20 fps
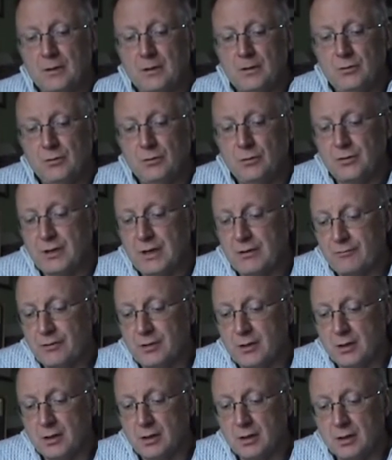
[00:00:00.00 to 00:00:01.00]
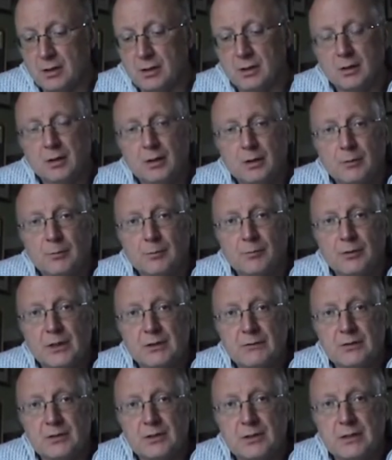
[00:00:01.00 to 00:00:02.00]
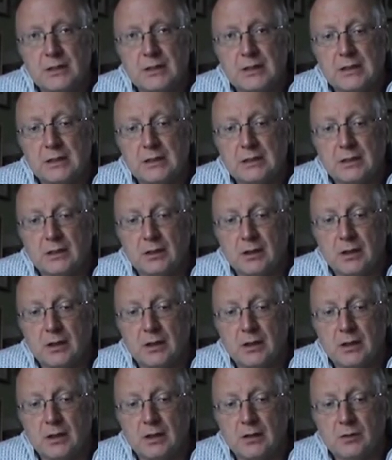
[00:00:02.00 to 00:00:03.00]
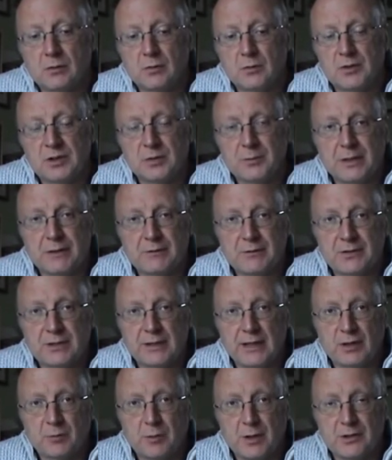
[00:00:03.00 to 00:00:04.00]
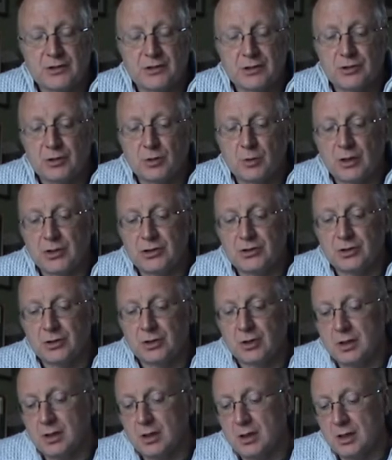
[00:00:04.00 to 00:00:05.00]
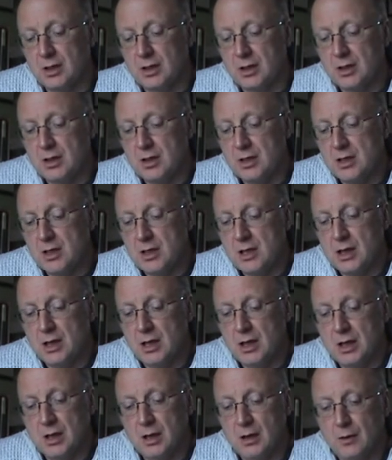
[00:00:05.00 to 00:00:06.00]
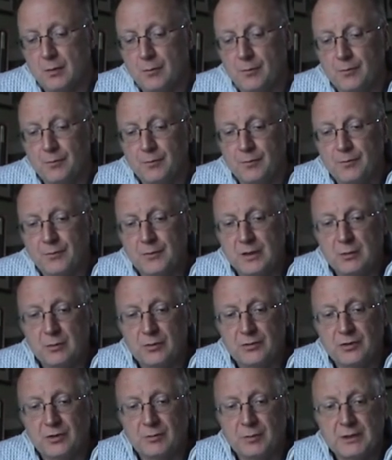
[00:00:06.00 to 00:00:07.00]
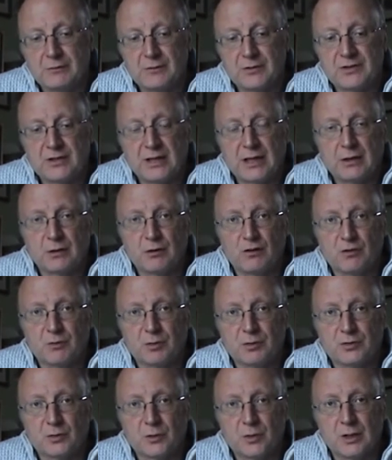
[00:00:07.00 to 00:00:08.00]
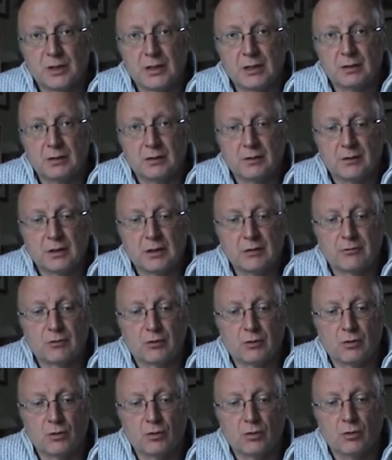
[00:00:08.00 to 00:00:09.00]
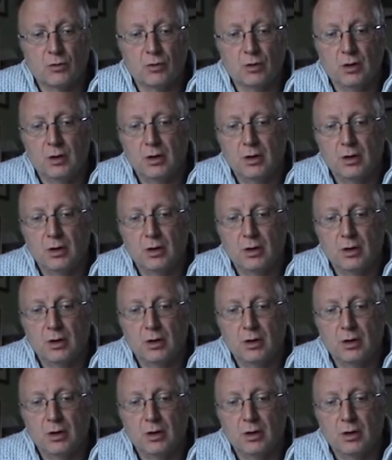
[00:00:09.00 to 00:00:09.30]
North Africa previously was a bit of a stalemate situation. There was a bit of a standoff between the Afrika Korps